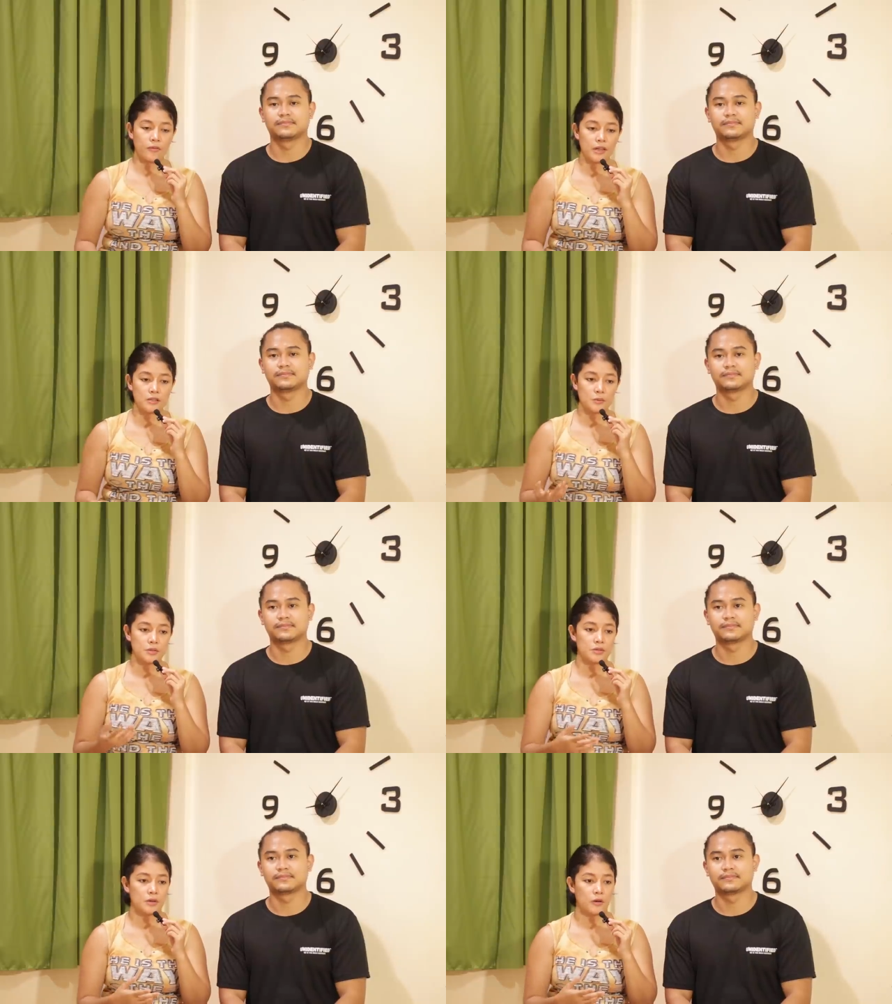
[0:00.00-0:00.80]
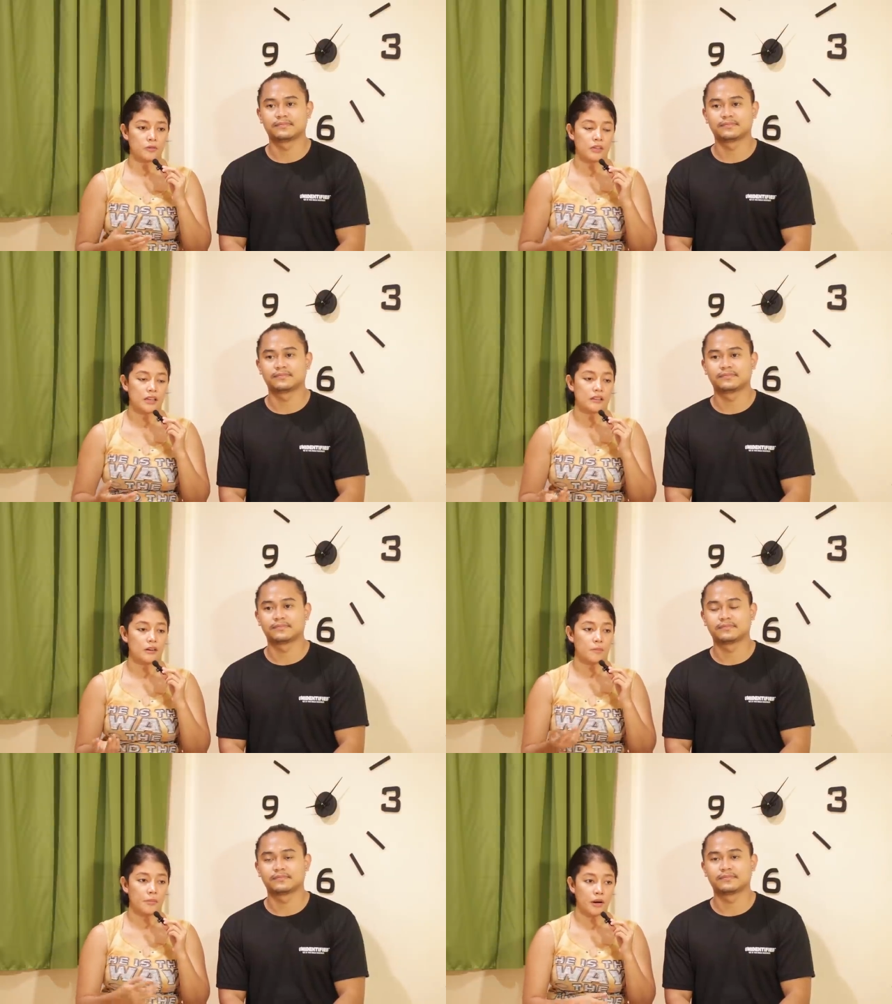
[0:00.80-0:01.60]
Speaker 1: friends would know that
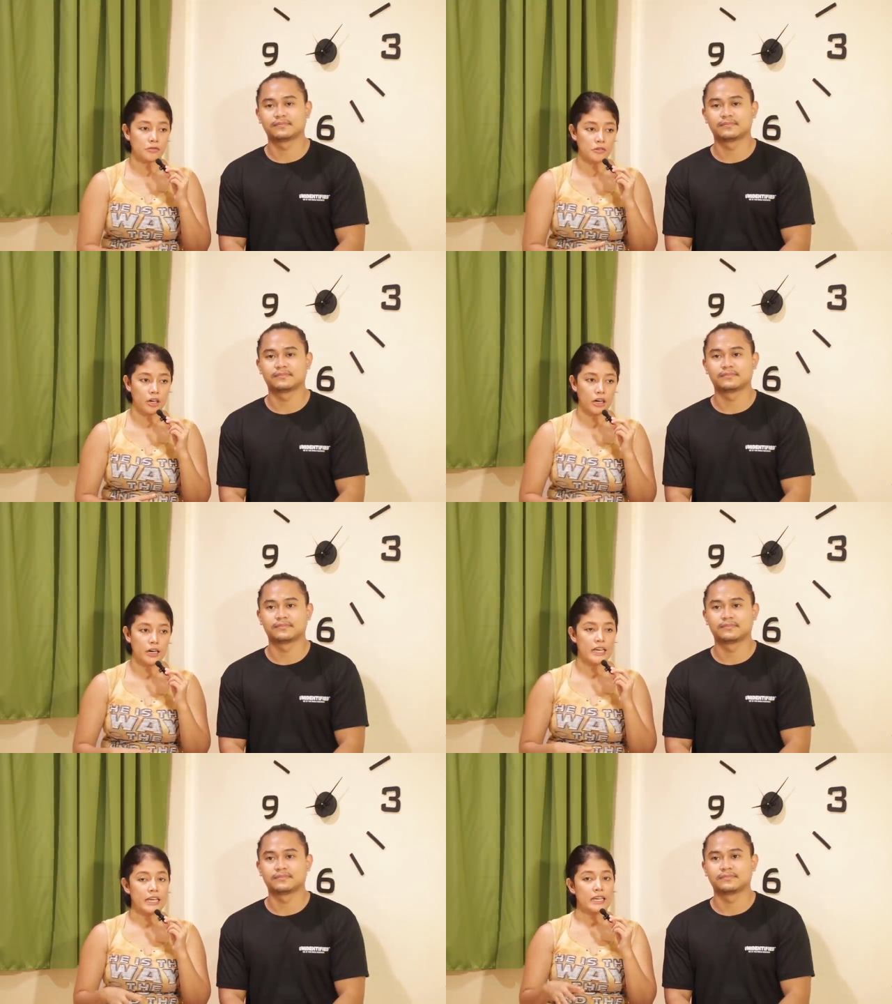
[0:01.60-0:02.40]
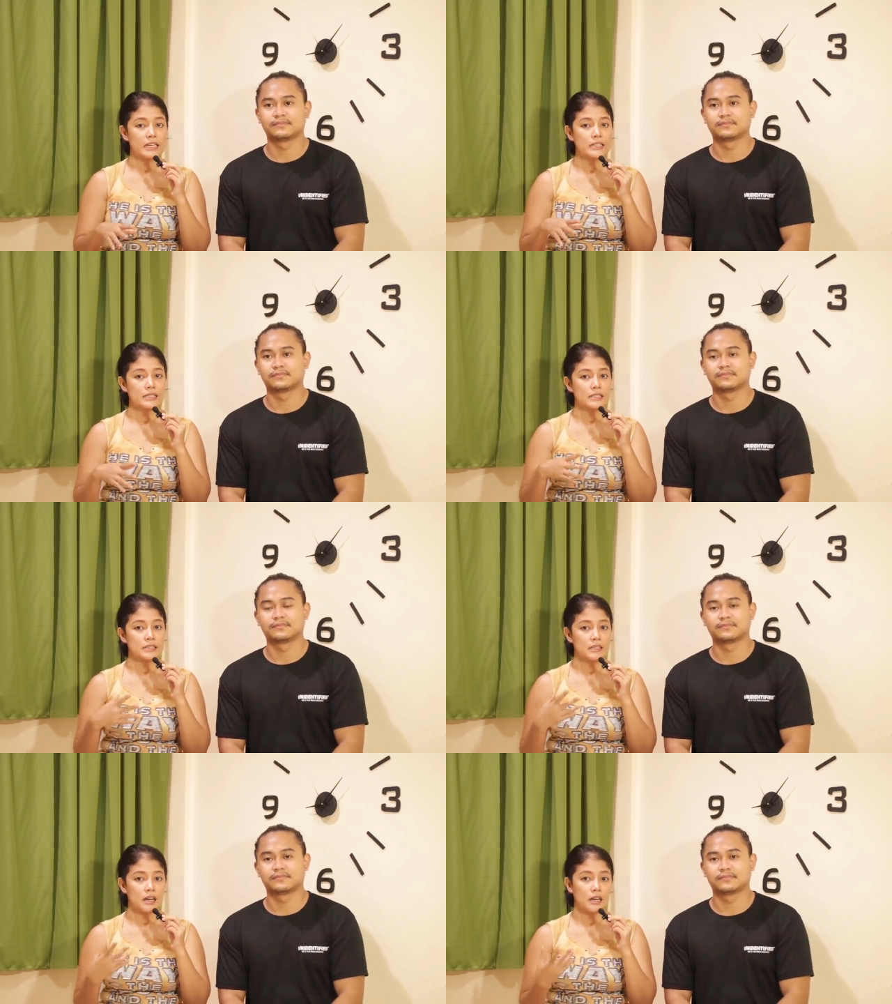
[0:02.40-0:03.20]
their partner
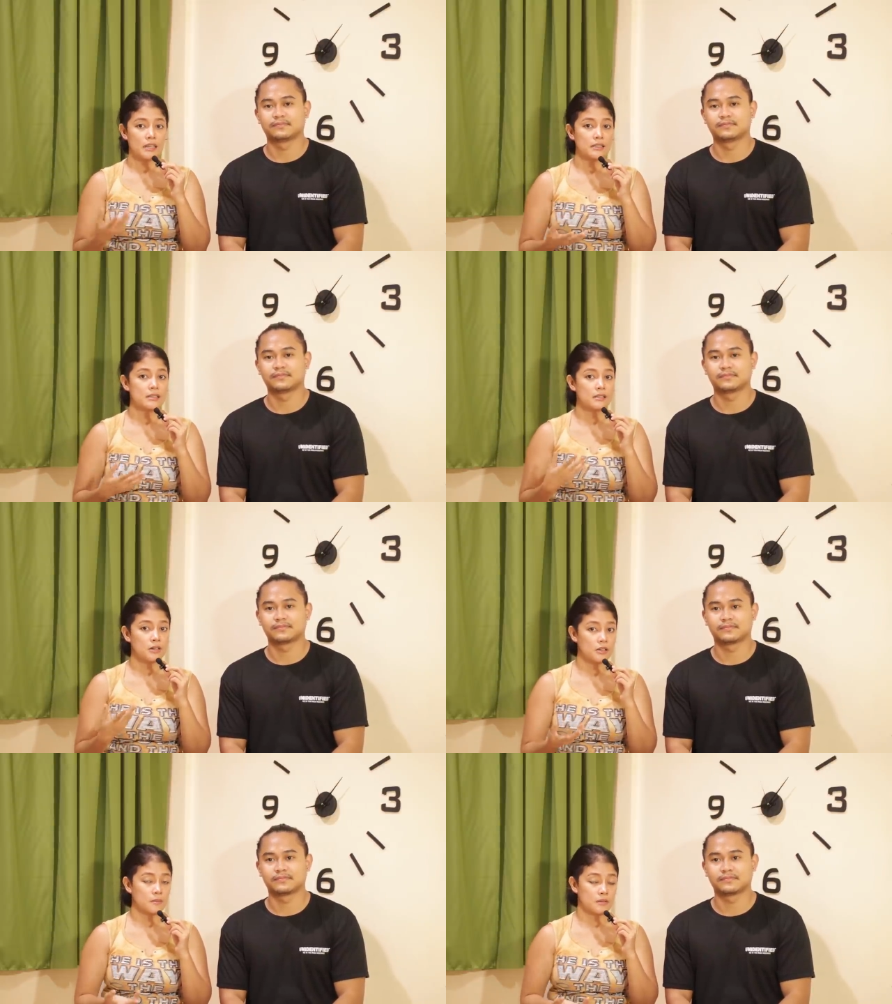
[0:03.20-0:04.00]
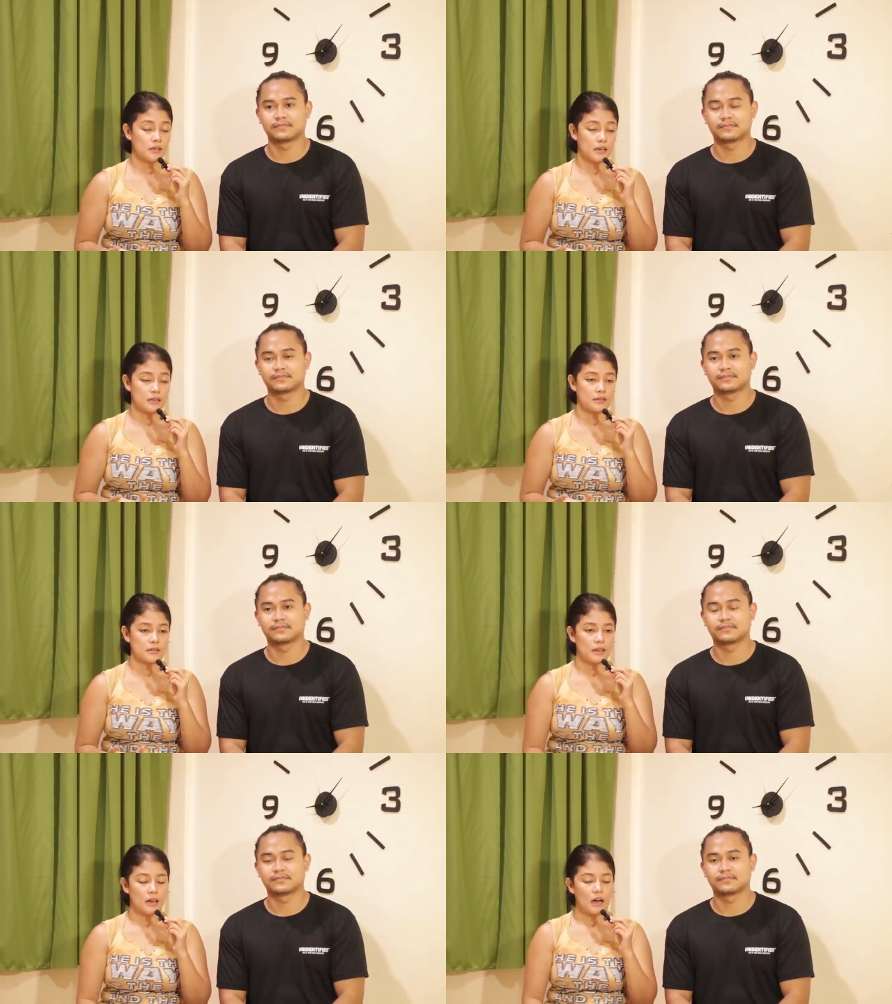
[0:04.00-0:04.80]
is uncircumcised,